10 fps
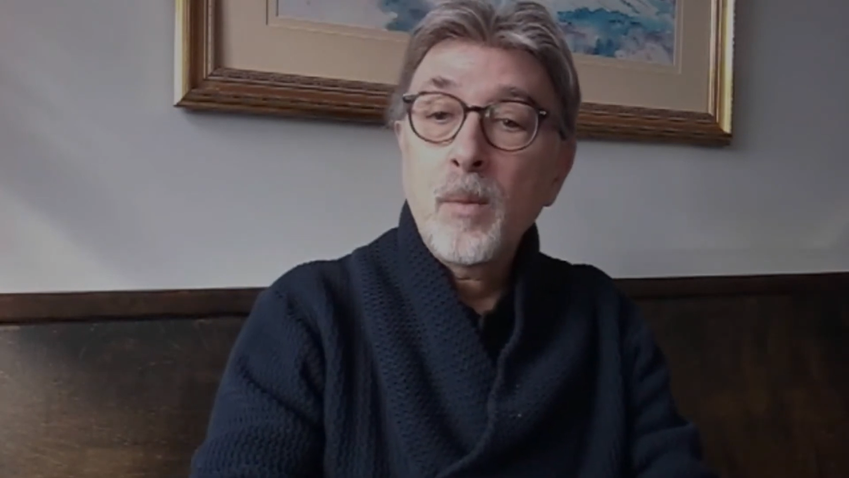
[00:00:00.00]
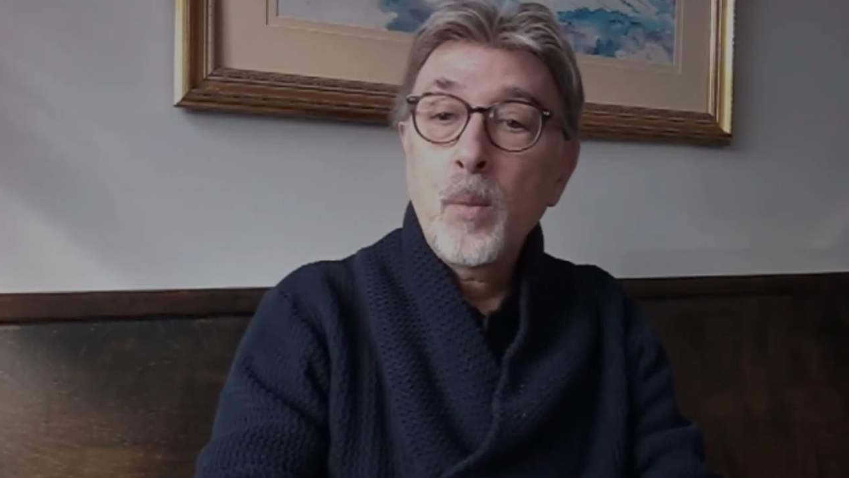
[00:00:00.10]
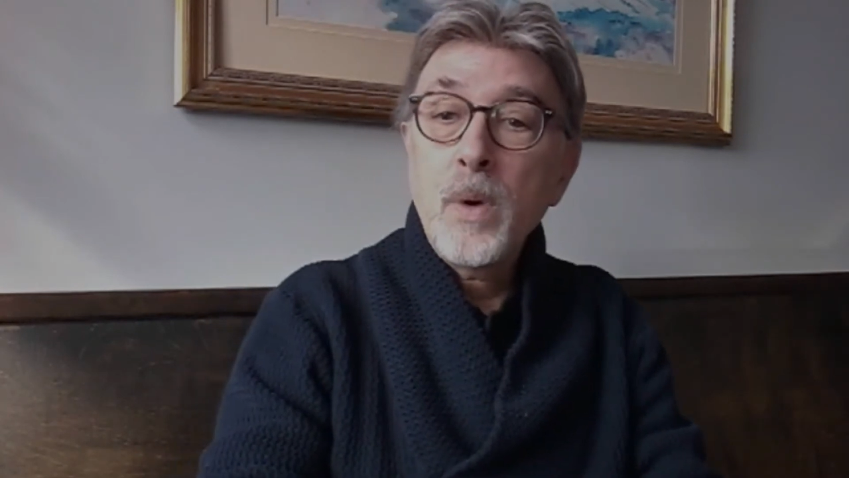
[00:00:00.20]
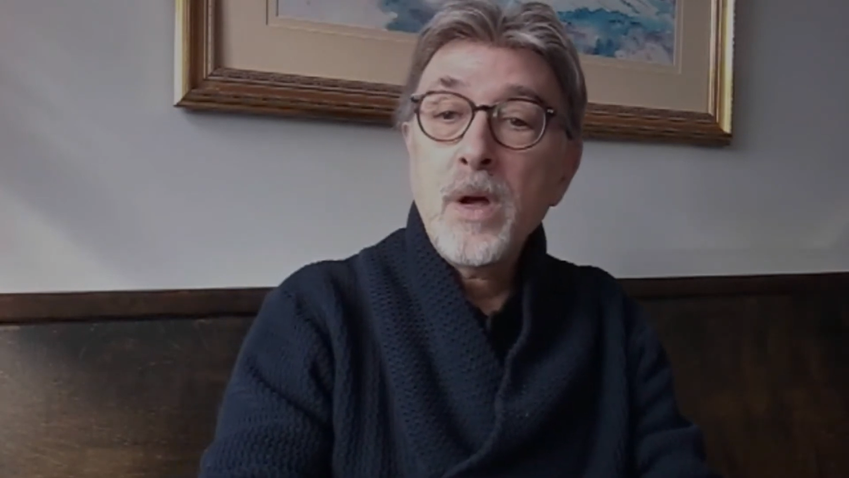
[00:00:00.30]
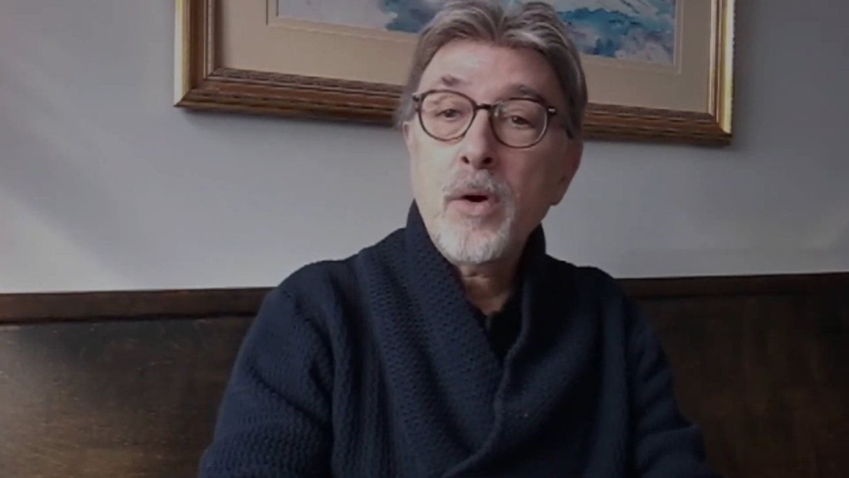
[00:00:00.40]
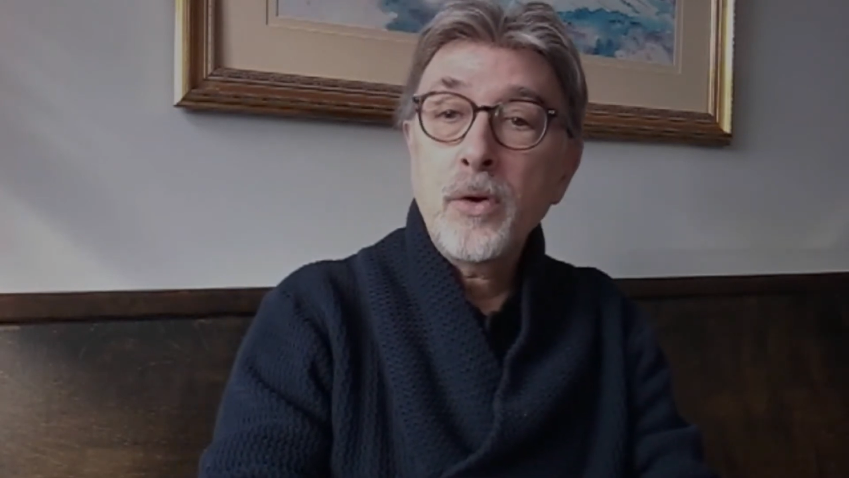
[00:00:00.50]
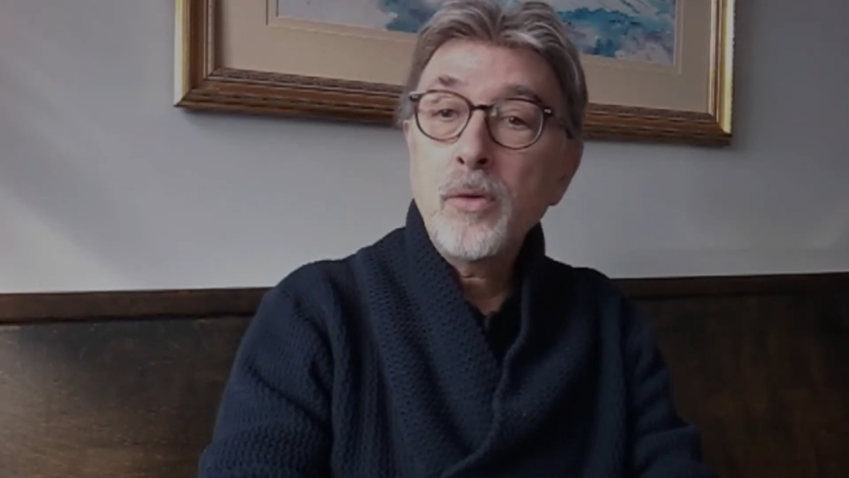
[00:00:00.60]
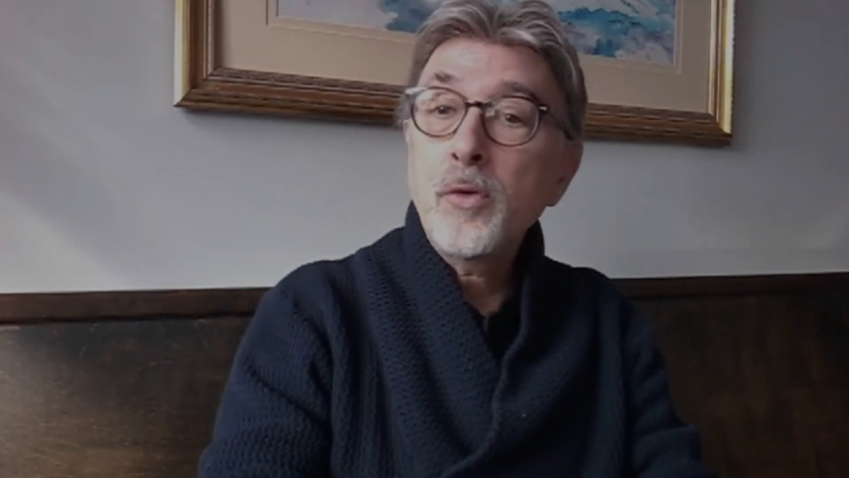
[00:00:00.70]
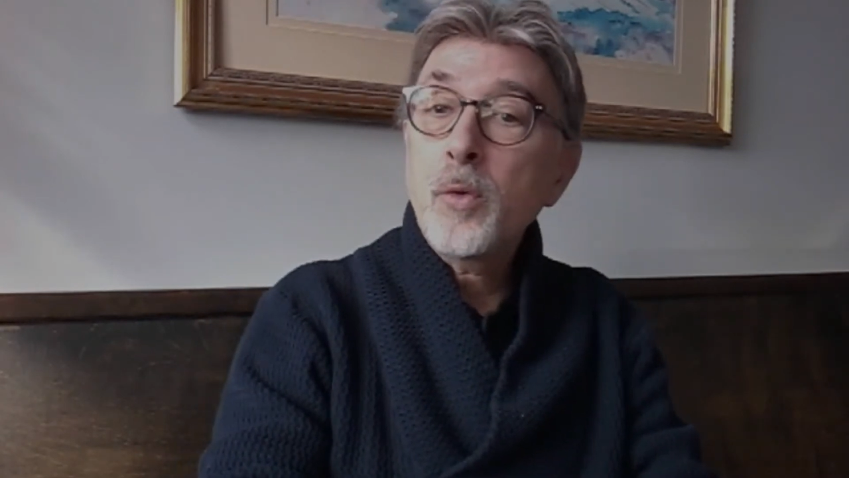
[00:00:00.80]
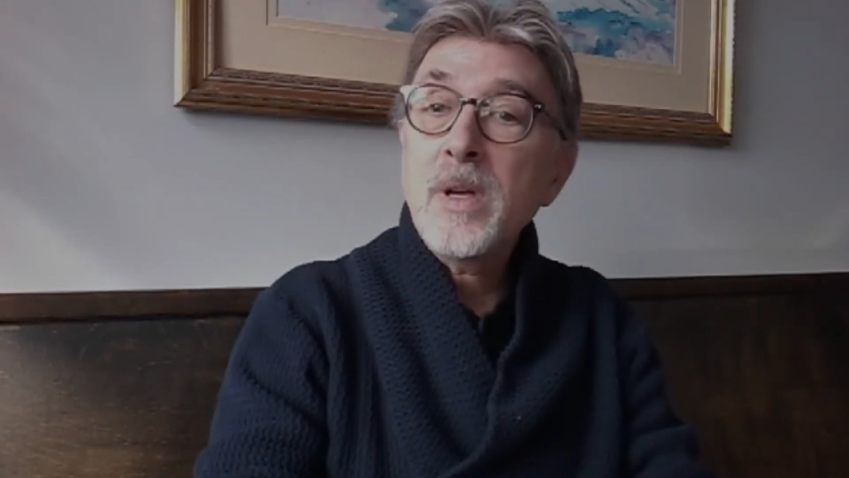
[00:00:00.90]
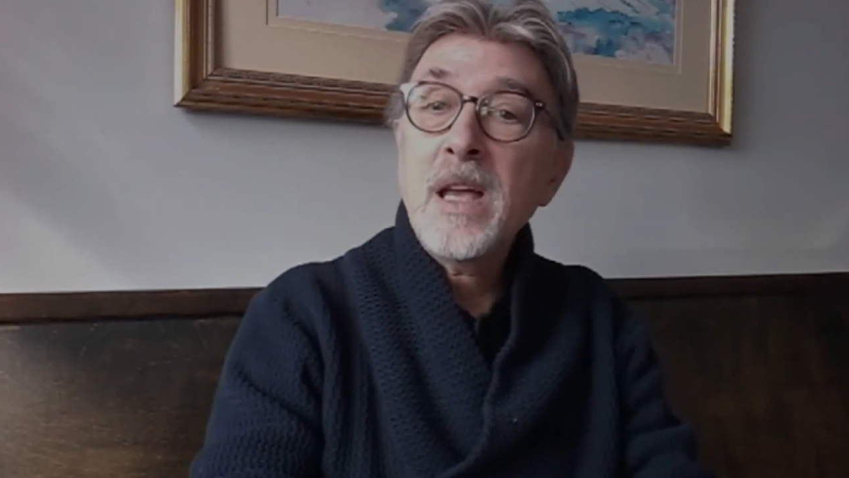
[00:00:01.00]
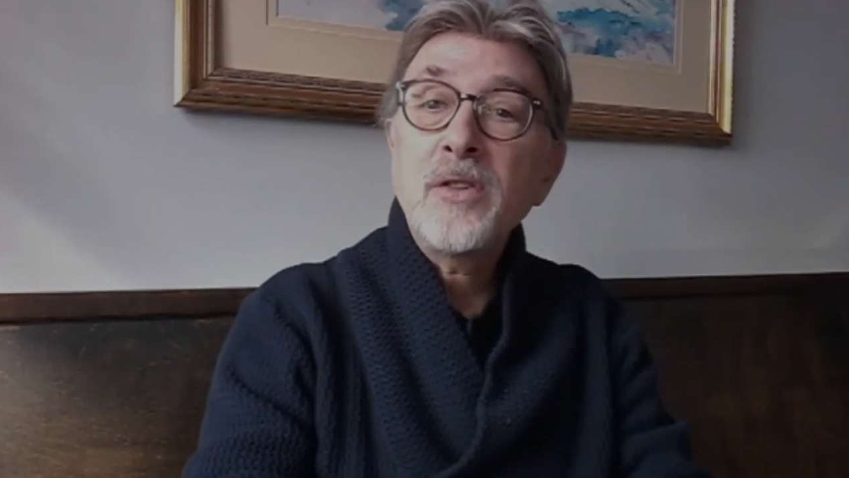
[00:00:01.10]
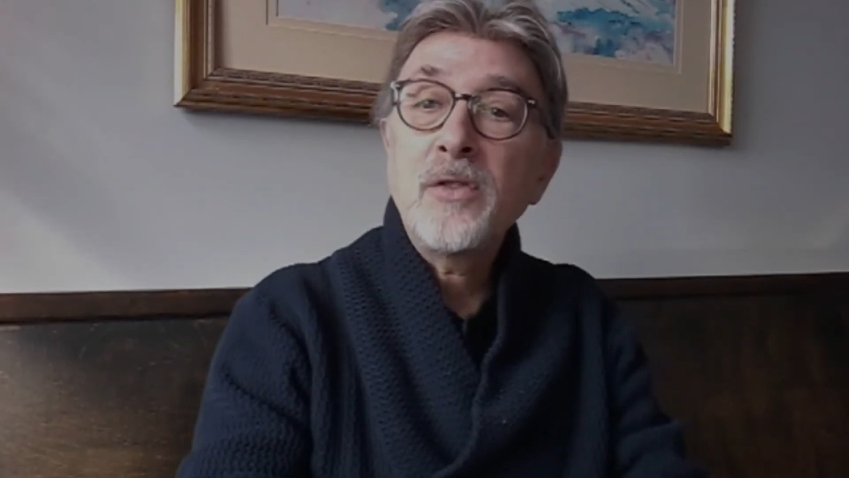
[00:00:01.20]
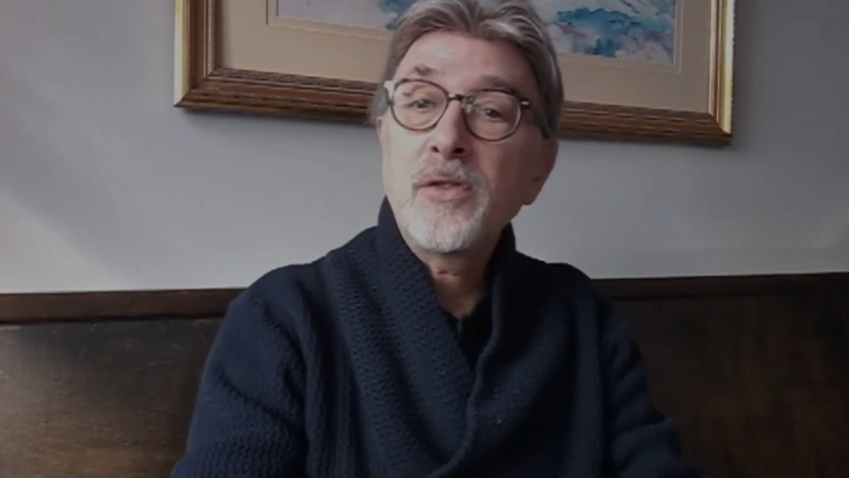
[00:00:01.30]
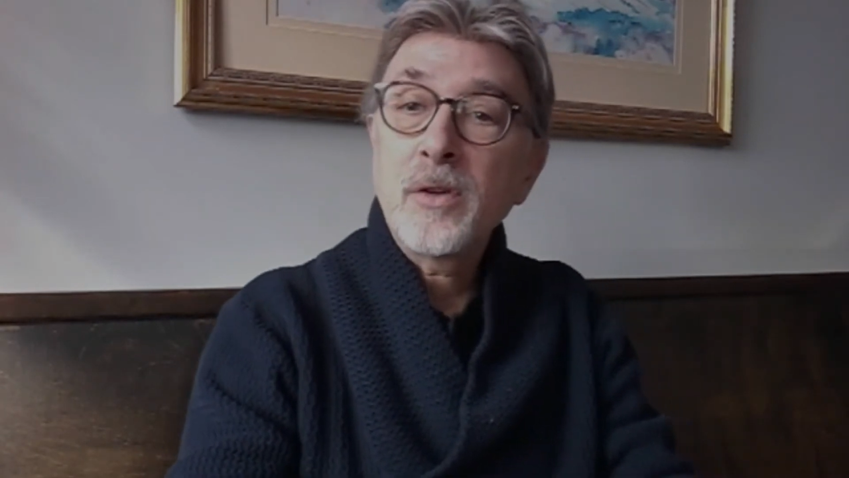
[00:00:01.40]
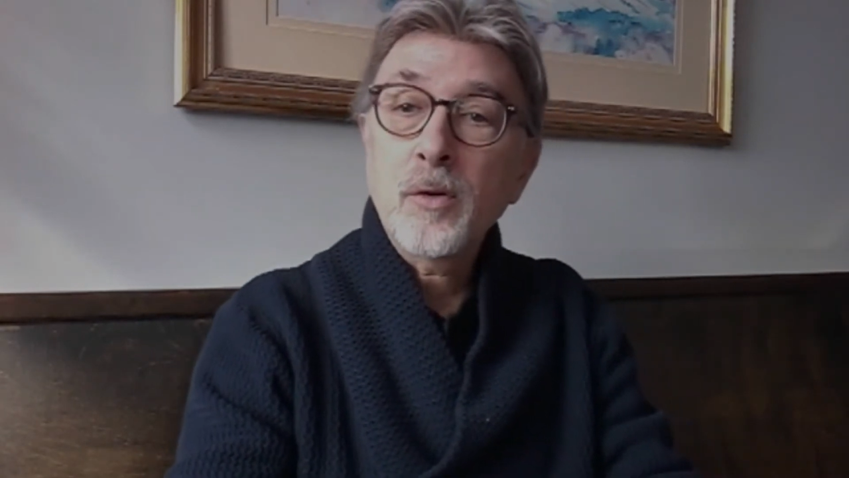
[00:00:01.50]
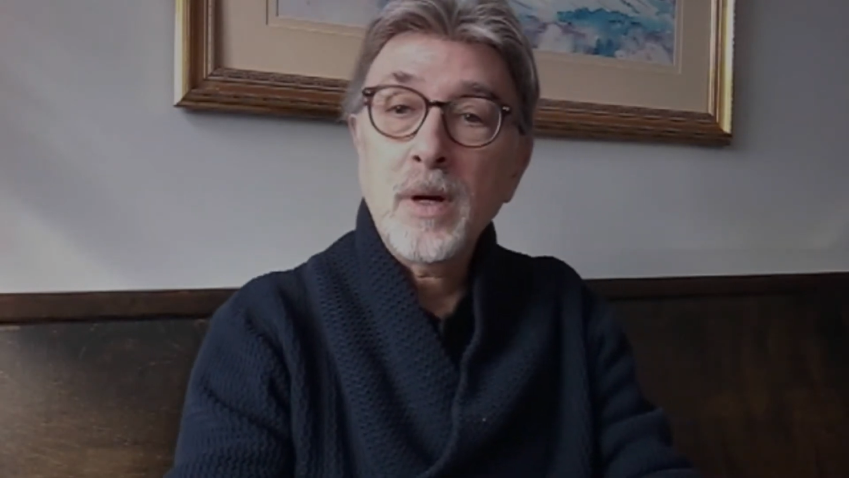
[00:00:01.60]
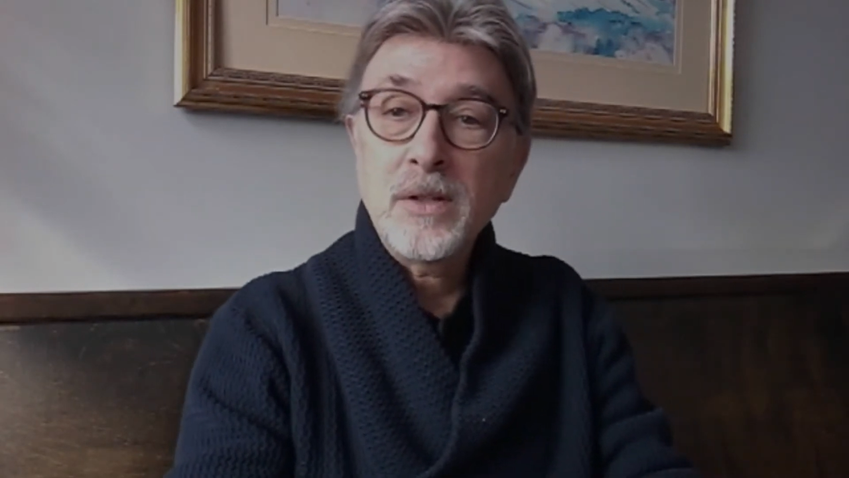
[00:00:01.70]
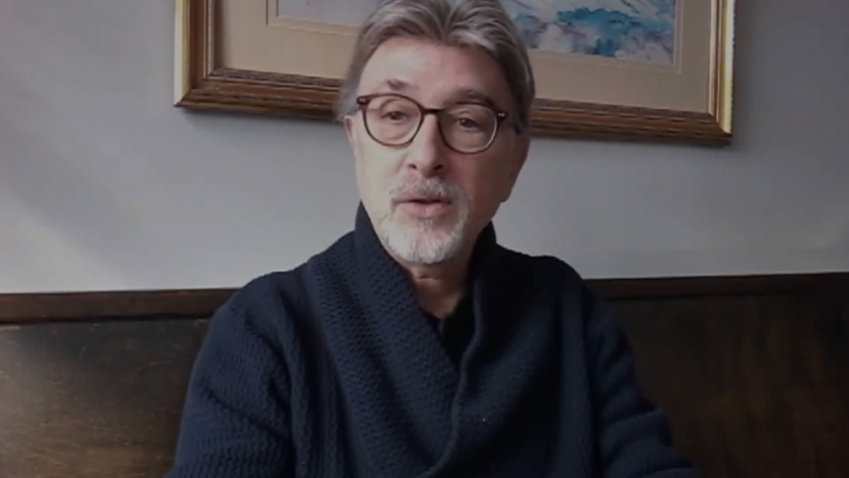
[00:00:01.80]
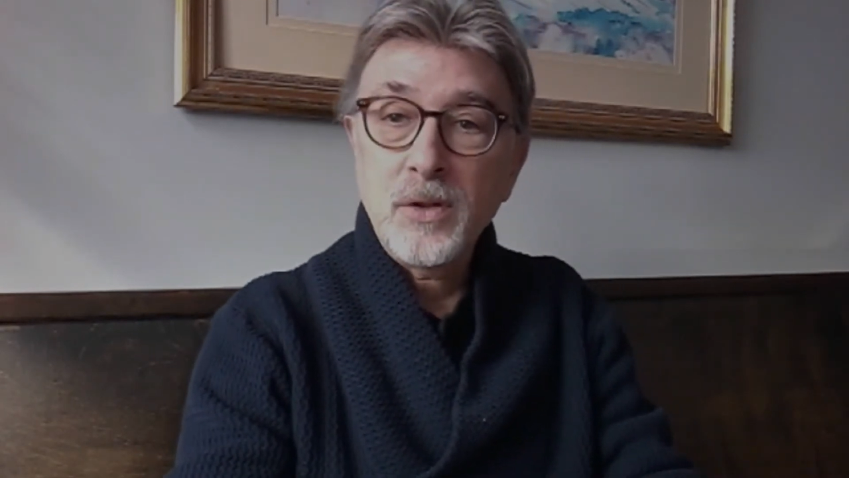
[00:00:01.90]
We are new creations in
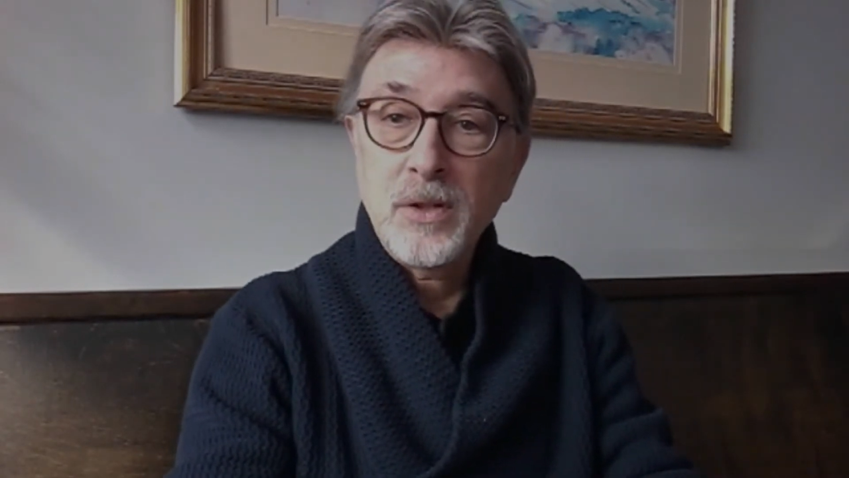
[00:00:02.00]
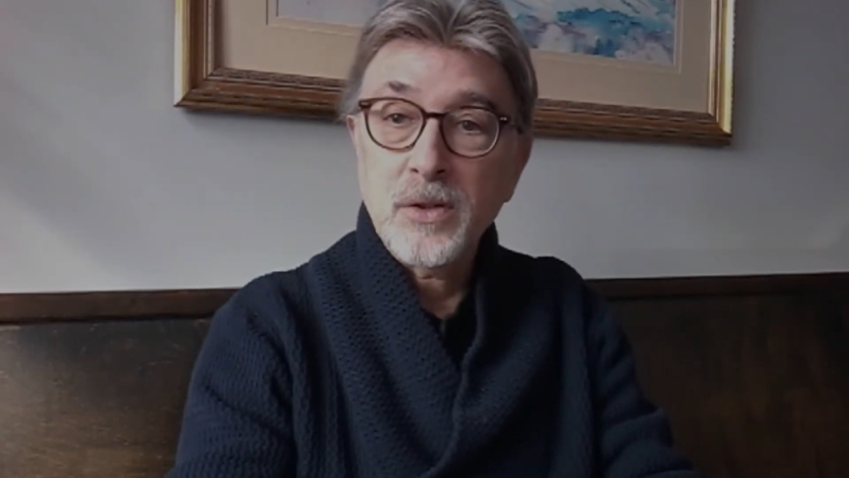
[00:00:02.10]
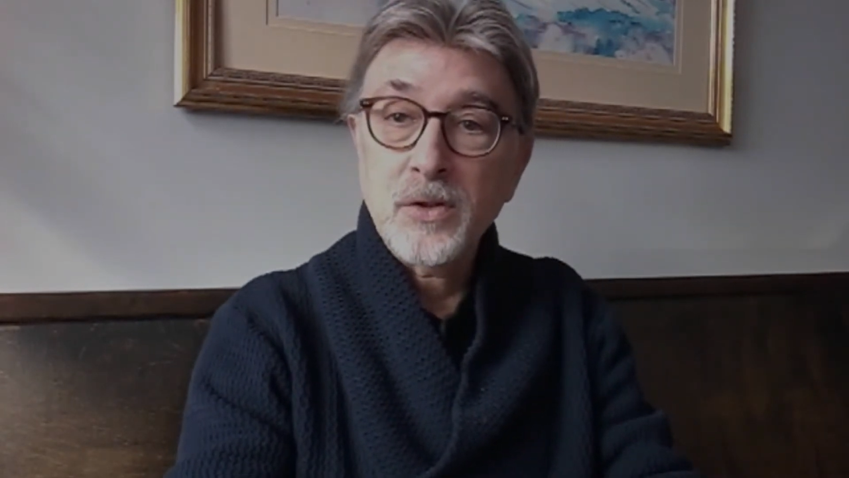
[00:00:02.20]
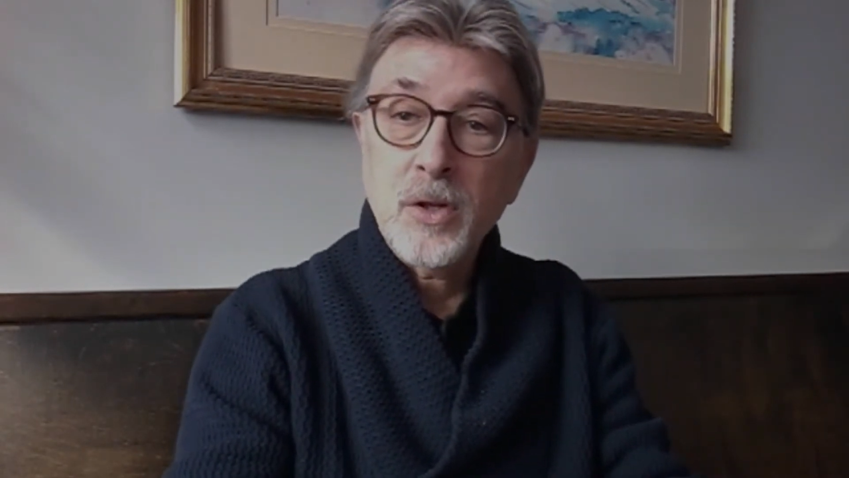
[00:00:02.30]
Christ Jesus.